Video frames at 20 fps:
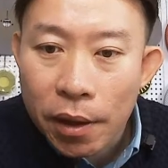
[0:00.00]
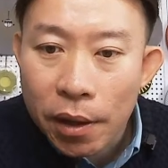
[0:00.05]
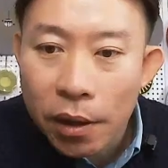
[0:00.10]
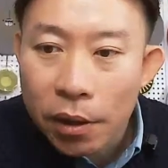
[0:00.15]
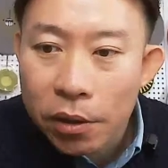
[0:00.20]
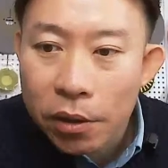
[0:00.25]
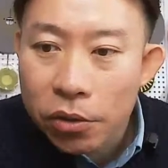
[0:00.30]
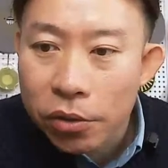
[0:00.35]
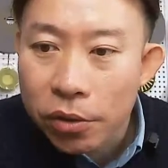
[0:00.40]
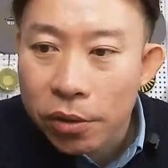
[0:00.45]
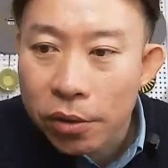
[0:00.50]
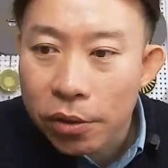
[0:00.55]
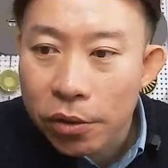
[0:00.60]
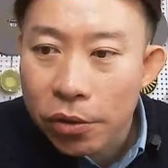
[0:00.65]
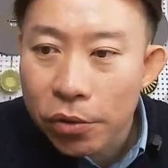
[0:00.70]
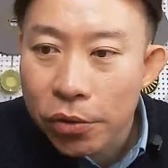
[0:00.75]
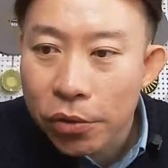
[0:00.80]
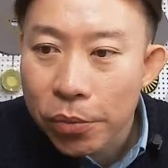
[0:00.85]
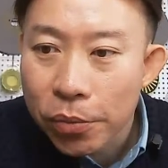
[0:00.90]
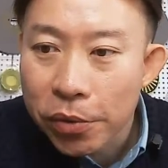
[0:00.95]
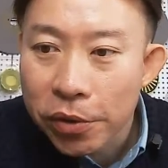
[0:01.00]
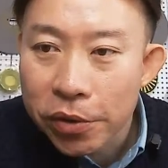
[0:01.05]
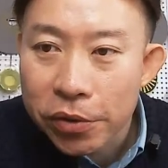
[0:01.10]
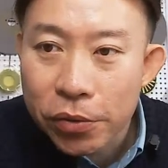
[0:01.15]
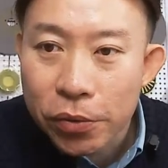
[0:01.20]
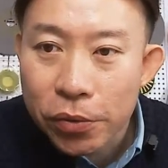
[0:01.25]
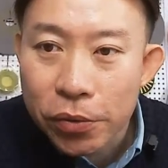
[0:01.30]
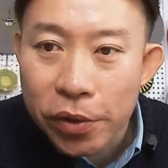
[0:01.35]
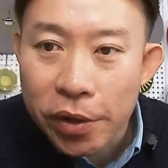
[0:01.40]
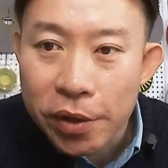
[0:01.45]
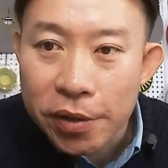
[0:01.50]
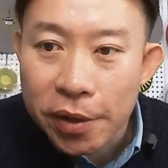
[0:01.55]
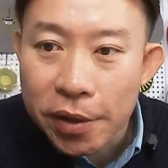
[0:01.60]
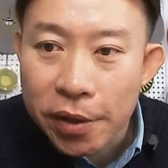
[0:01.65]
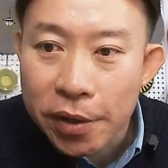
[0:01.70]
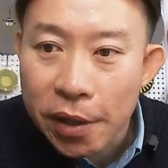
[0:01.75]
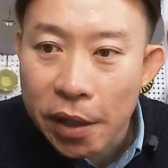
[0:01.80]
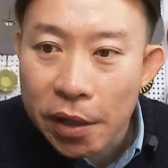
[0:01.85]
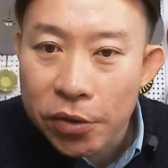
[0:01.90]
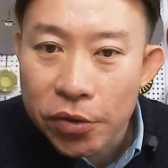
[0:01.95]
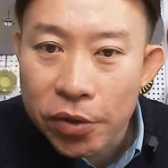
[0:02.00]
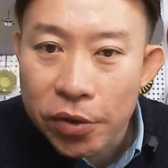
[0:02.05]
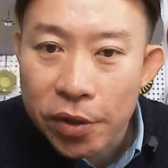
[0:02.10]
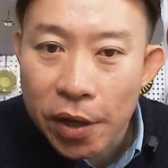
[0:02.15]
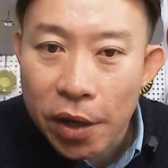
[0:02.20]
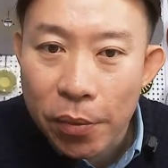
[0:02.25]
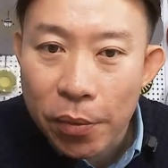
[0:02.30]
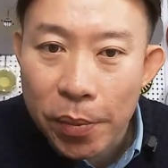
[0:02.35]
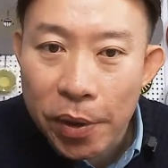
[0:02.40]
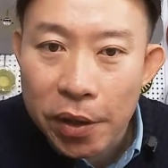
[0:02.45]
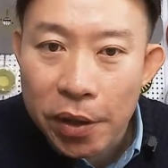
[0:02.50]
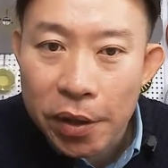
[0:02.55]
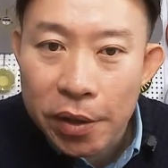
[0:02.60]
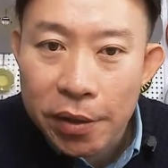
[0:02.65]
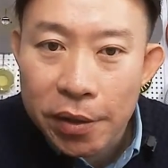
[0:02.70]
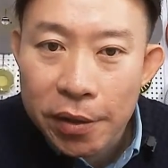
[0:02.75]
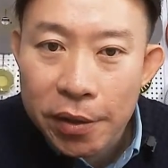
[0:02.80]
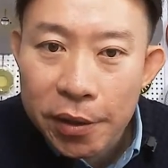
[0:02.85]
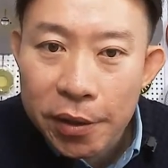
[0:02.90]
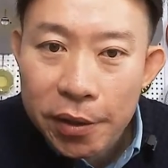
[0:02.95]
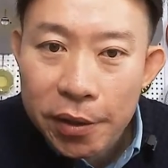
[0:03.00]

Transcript: Actually, the YouTube is great. You can see how many.